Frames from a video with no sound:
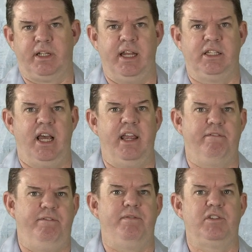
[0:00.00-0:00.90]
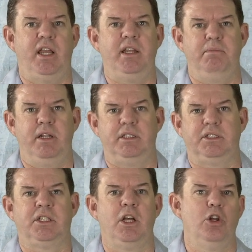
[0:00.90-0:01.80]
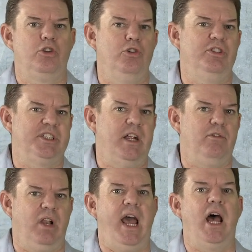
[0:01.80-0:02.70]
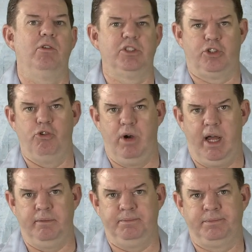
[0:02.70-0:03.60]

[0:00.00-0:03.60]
can take 15 minutes to several hours to run.